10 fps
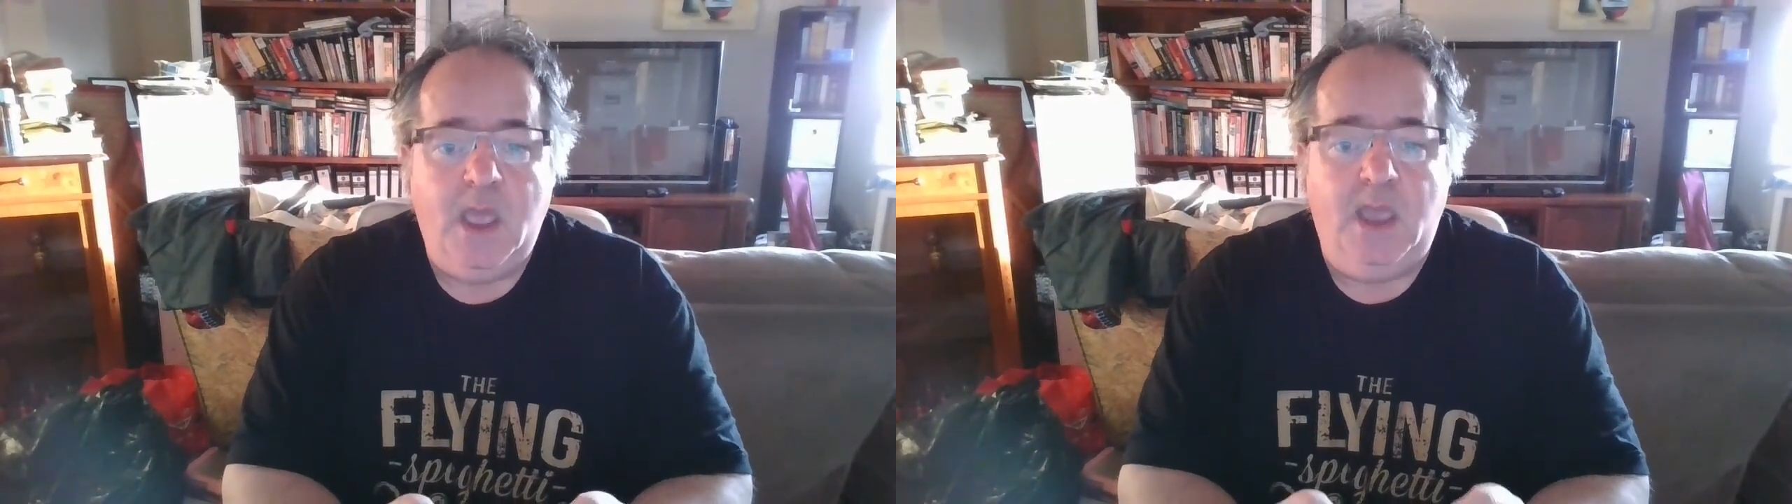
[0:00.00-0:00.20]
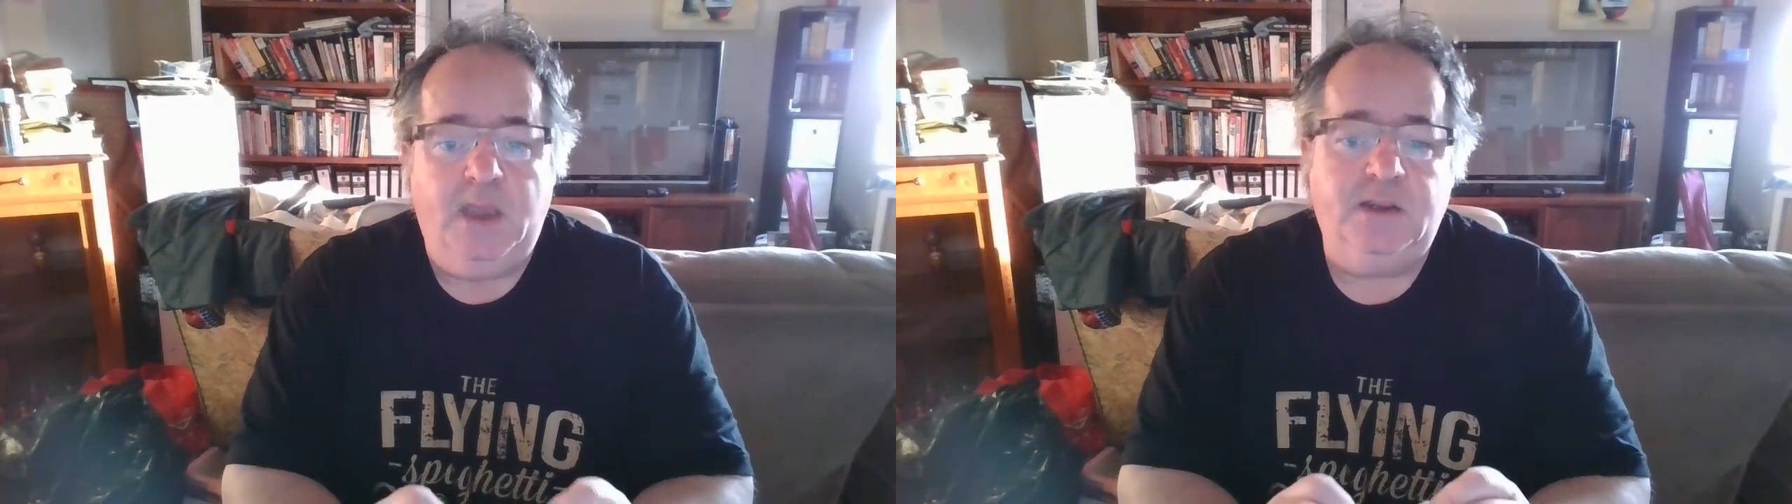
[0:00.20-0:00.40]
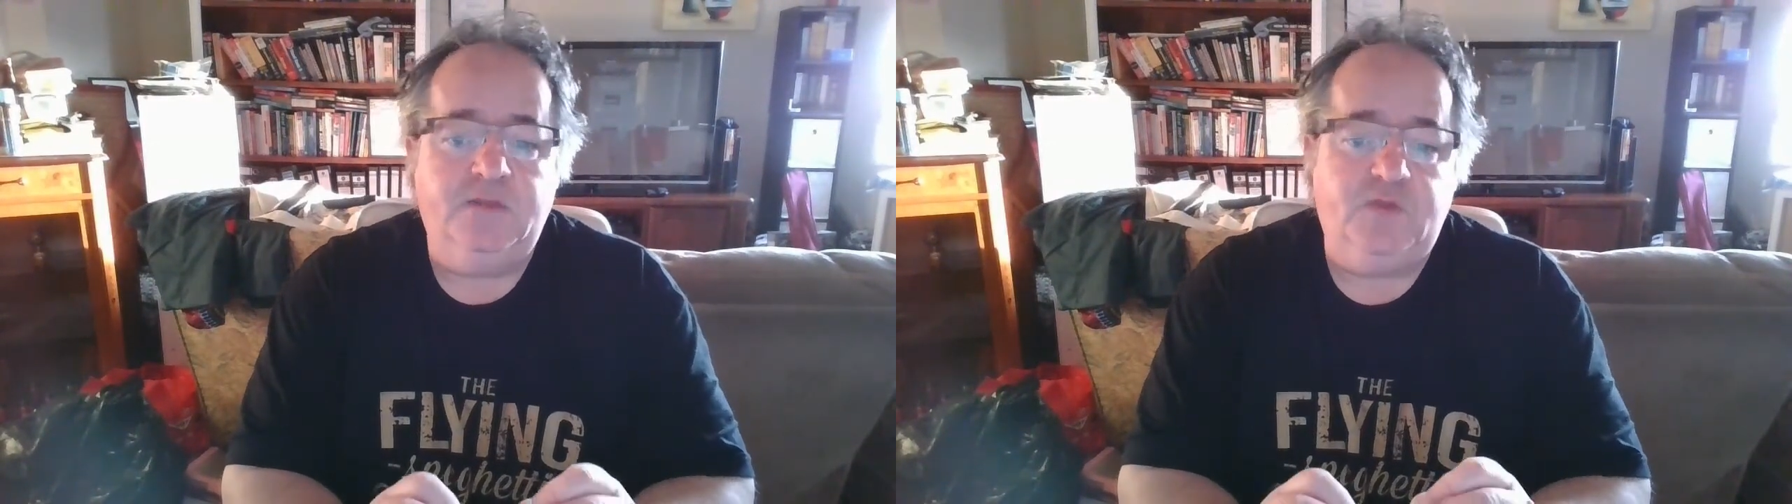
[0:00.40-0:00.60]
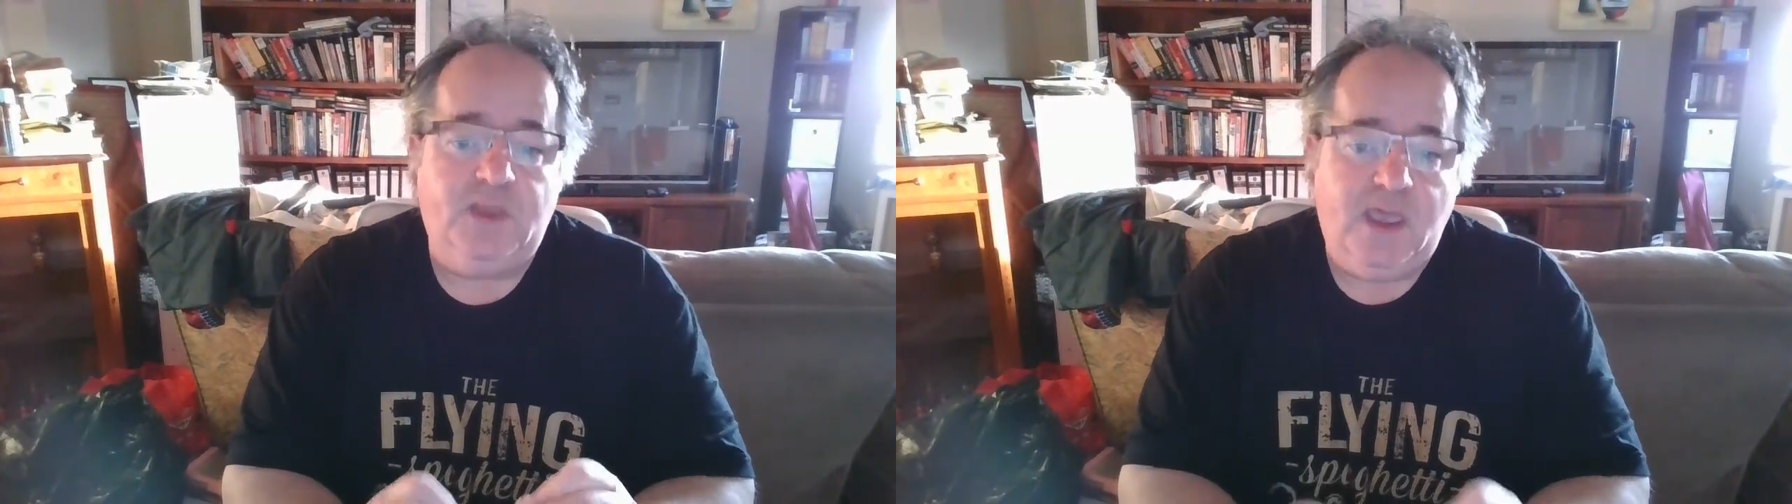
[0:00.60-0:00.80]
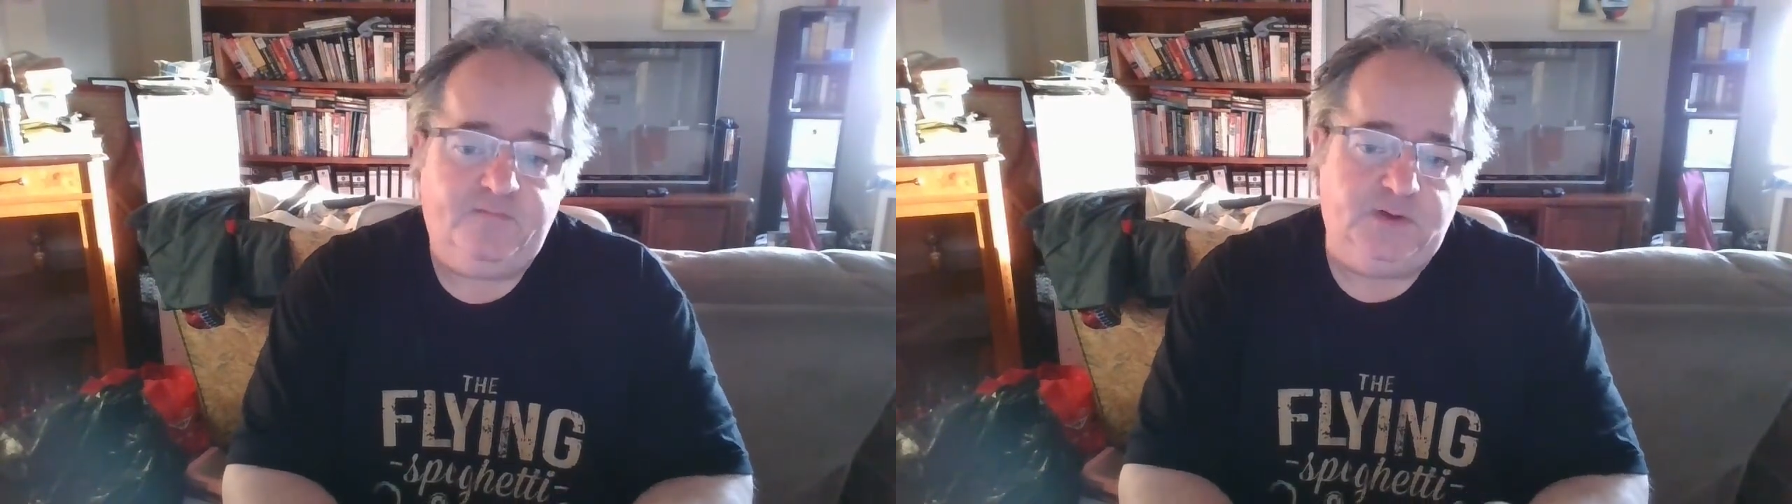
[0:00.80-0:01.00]
and if you
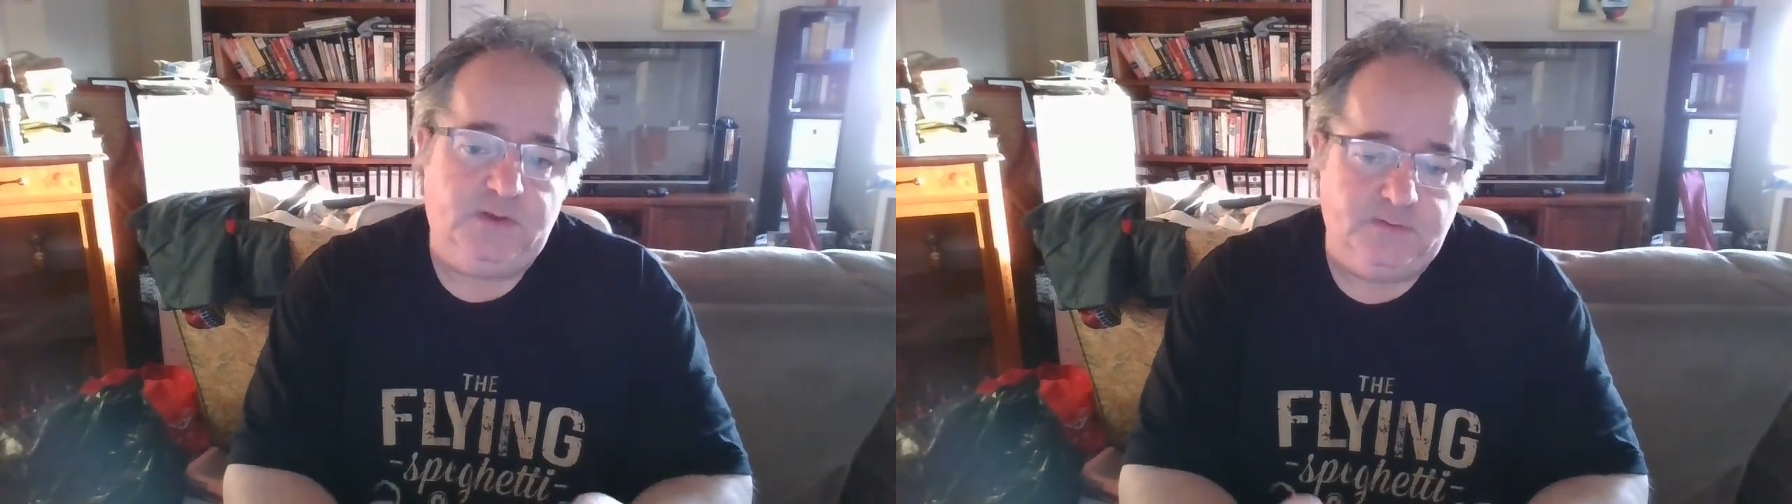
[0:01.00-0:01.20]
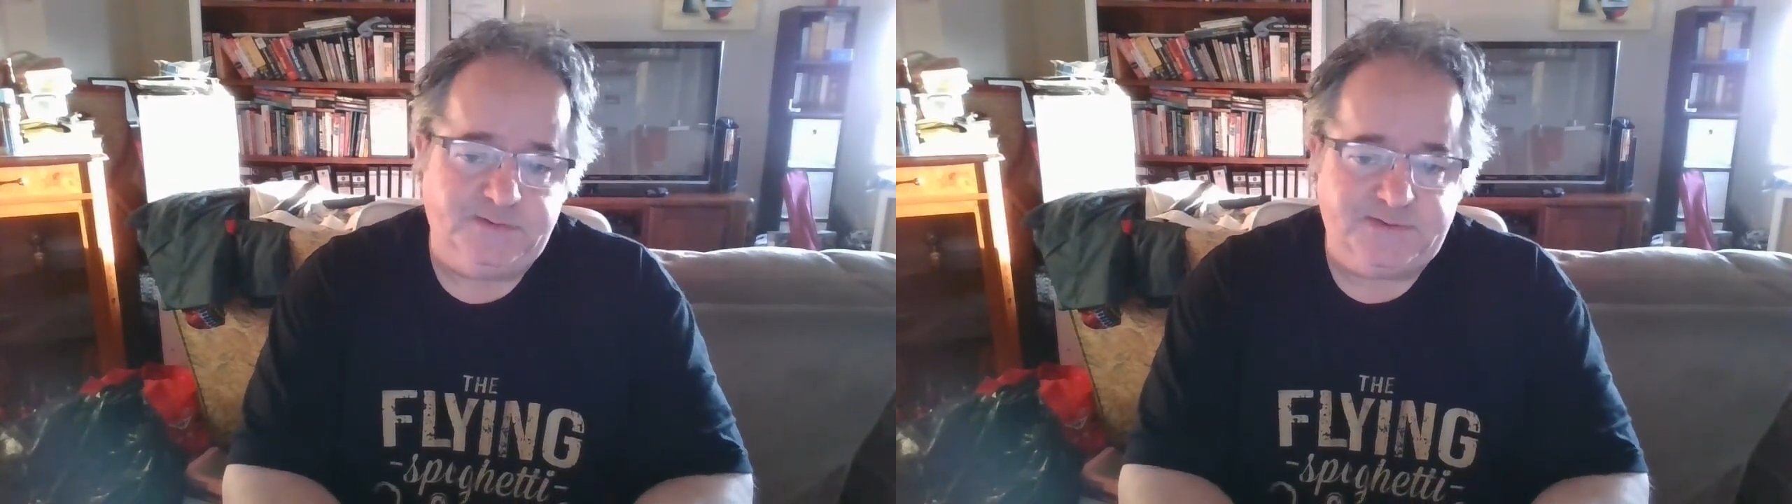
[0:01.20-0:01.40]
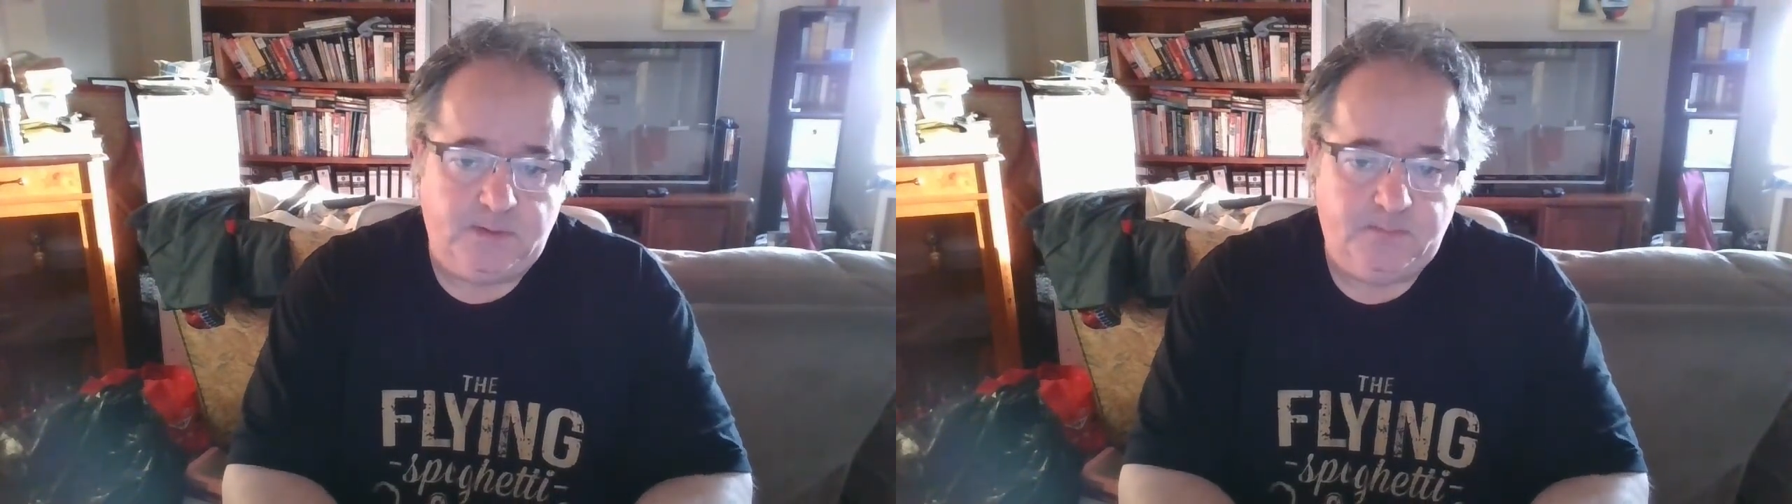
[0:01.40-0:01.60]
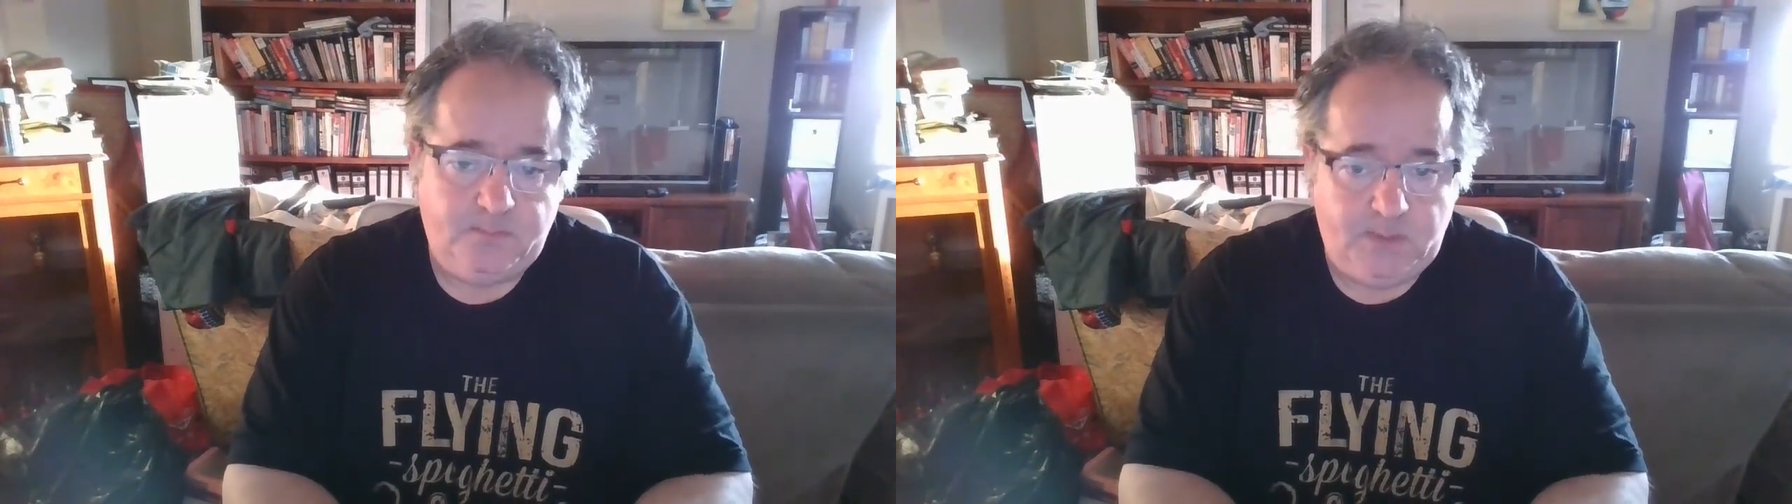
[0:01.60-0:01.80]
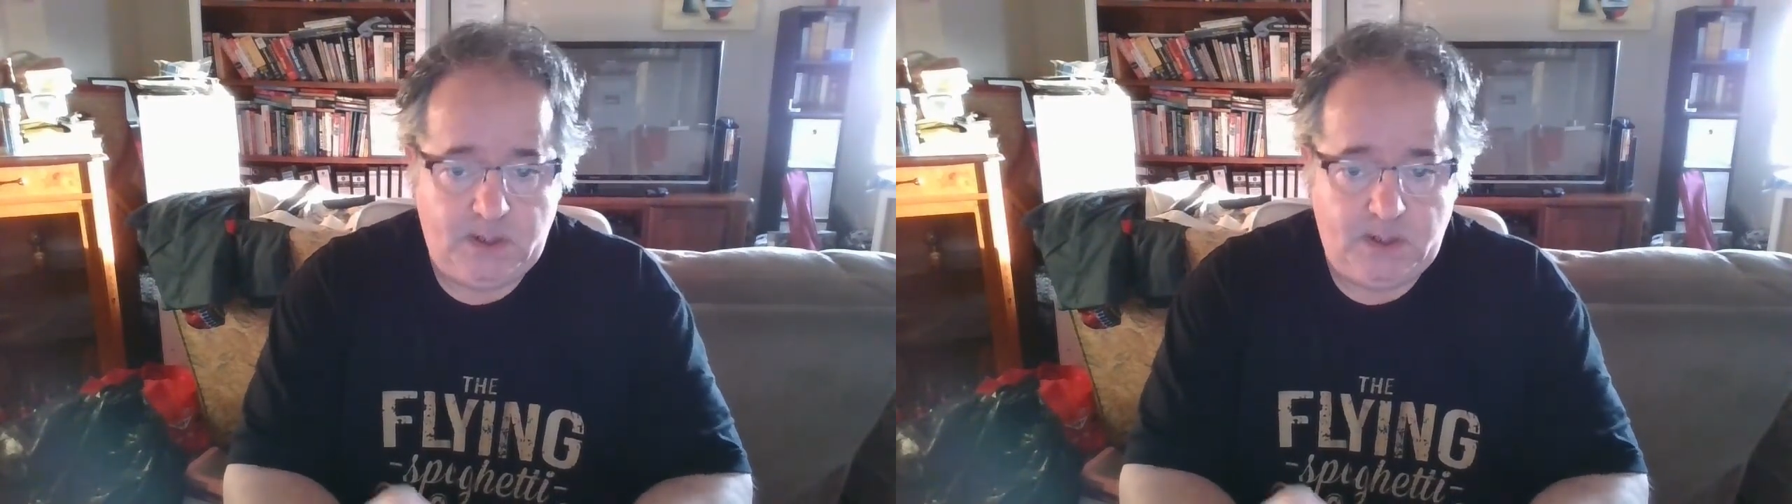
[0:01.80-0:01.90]
have to use them,